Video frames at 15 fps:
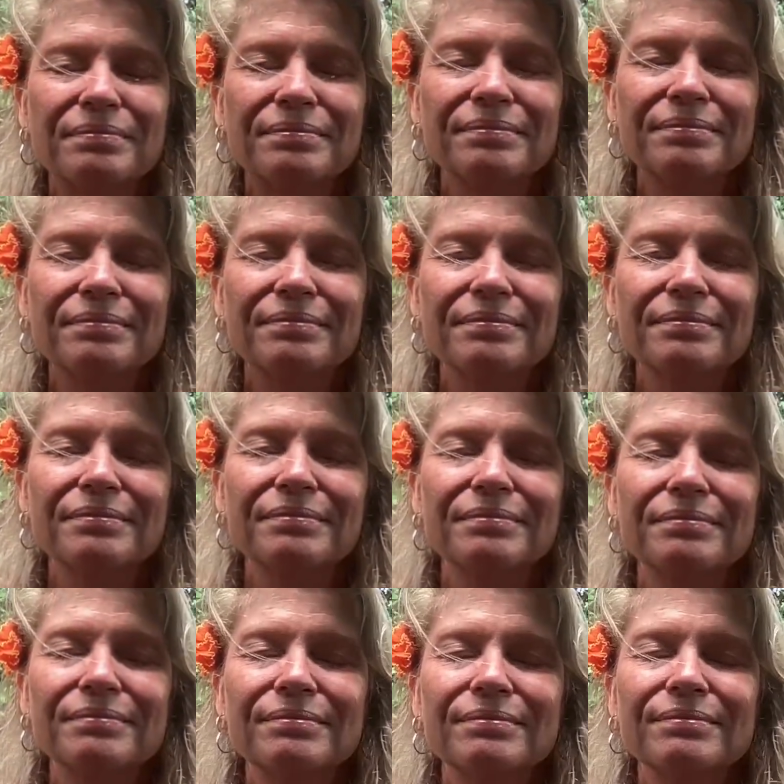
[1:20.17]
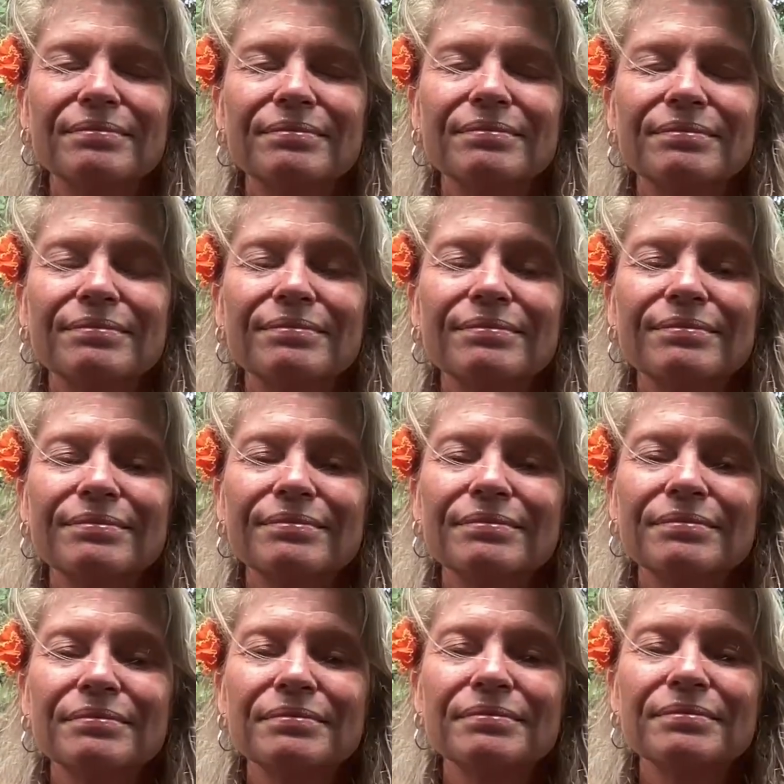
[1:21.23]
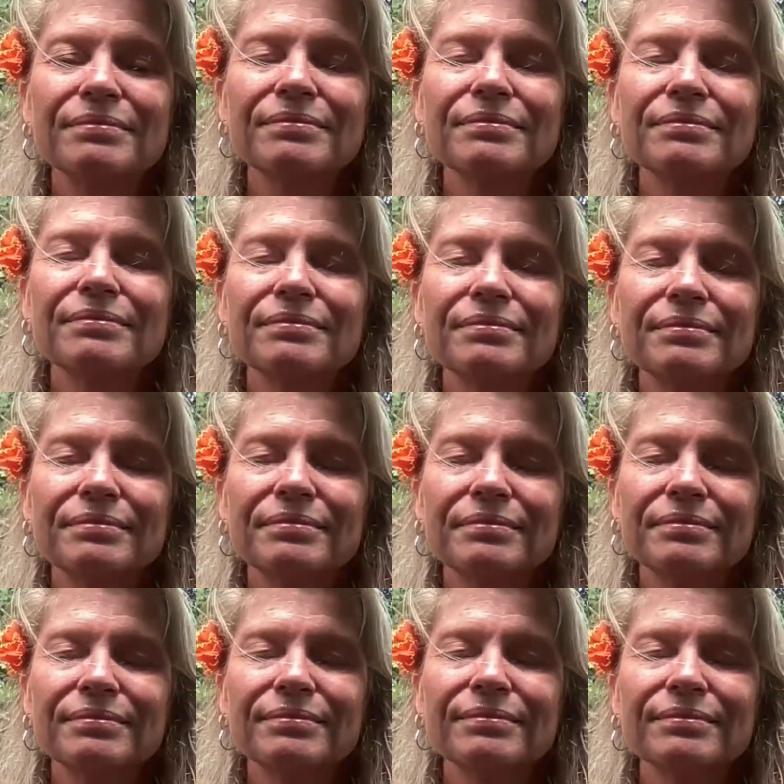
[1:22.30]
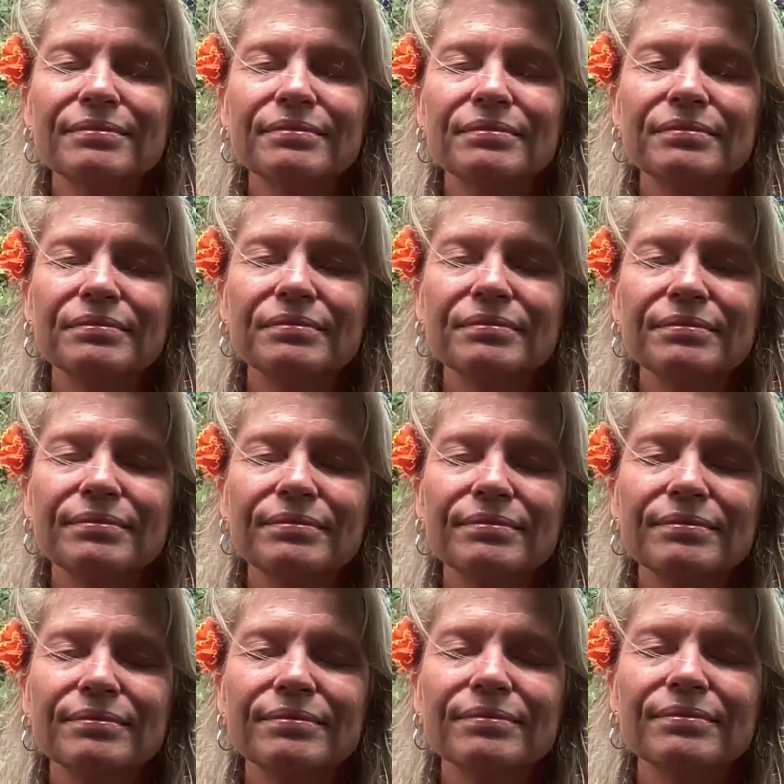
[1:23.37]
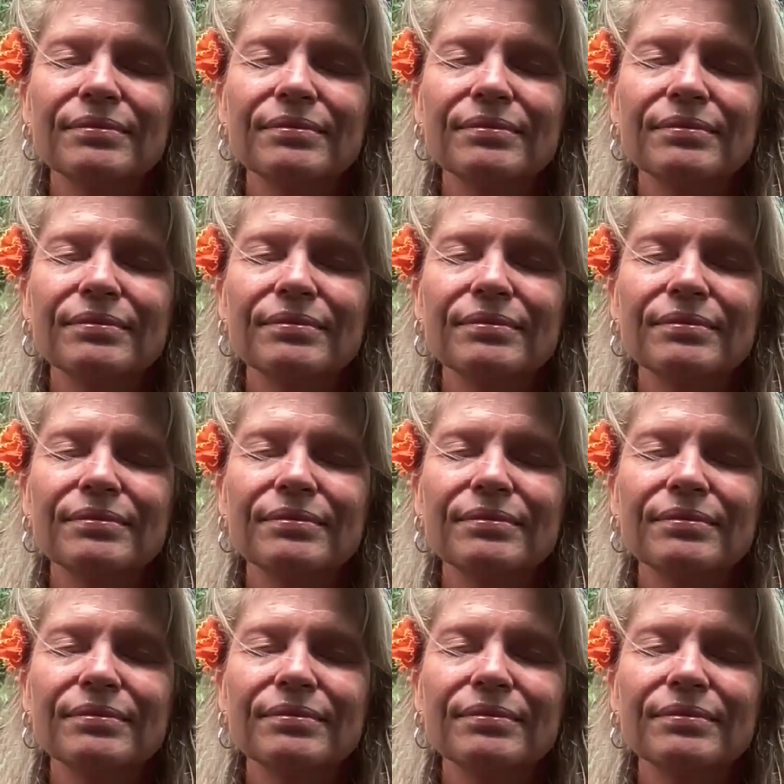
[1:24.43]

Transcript: Nobody speaks.